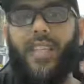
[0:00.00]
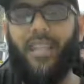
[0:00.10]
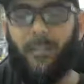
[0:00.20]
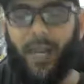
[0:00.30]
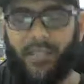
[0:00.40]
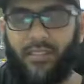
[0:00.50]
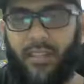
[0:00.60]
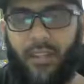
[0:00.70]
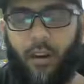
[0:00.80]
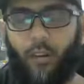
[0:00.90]
master
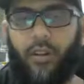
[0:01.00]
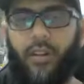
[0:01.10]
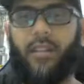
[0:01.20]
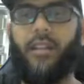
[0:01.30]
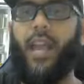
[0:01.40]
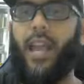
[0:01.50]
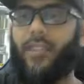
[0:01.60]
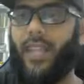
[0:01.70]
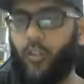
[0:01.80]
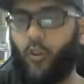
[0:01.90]
it around it,
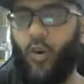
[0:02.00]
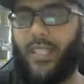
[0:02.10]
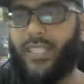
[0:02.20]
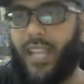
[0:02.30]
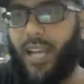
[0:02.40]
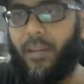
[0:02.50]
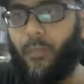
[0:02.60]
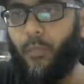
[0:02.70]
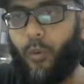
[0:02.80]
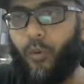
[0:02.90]
and then go and start
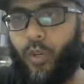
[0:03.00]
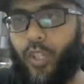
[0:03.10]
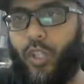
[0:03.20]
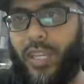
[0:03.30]
promoting your